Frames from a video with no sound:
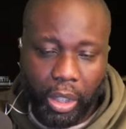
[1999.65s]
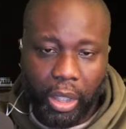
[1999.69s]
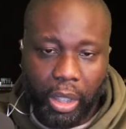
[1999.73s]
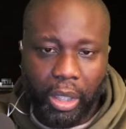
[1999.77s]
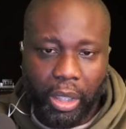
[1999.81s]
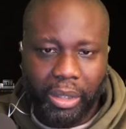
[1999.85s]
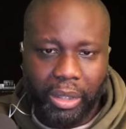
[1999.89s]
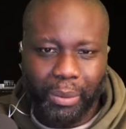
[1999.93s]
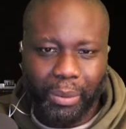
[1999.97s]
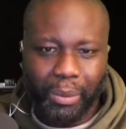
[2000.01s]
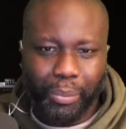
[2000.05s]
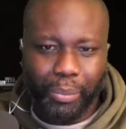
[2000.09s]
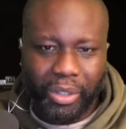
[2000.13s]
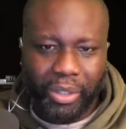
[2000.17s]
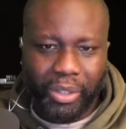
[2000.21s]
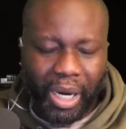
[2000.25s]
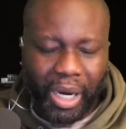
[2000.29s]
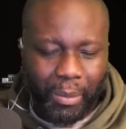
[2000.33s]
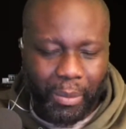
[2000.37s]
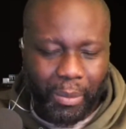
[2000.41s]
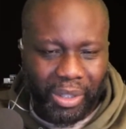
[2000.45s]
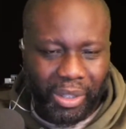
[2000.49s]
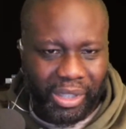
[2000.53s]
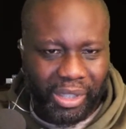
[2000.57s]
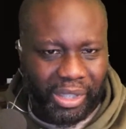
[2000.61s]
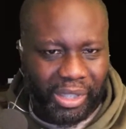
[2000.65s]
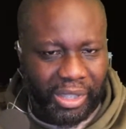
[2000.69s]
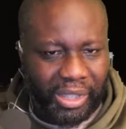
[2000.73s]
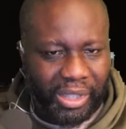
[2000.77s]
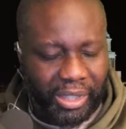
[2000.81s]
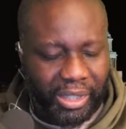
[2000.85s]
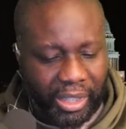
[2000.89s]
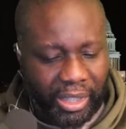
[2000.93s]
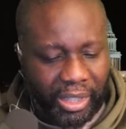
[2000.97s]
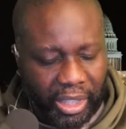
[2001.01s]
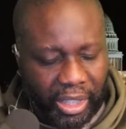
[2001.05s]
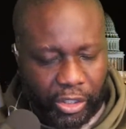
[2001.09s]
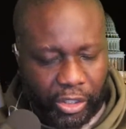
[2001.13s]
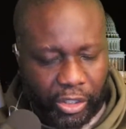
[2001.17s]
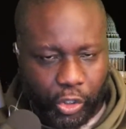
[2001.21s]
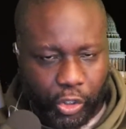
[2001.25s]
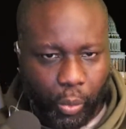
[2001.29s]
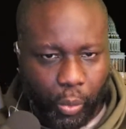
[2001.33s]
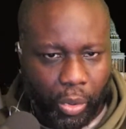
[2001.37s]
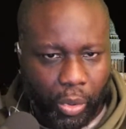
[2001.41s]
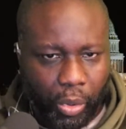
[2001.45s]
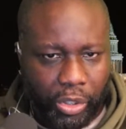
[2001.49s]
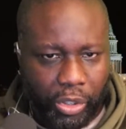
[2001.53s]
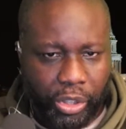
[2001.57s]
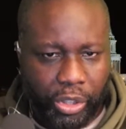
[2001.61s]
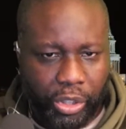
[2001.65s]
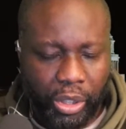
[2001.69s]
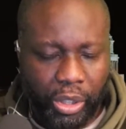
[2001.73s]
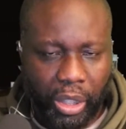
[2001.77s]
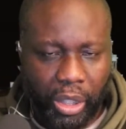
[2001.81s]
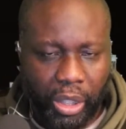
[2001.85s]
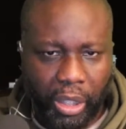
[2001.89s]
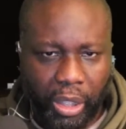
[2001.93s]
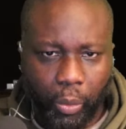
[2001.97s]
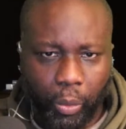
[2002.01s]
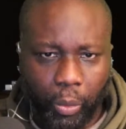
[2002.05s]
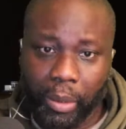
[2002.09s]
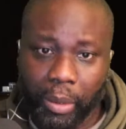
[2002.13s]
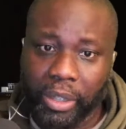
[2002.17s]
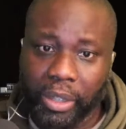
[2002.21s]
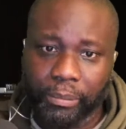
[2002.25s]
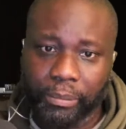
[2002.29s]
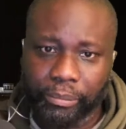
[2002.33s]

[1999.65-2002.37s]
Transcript: they're predominantly geared towards uh, women.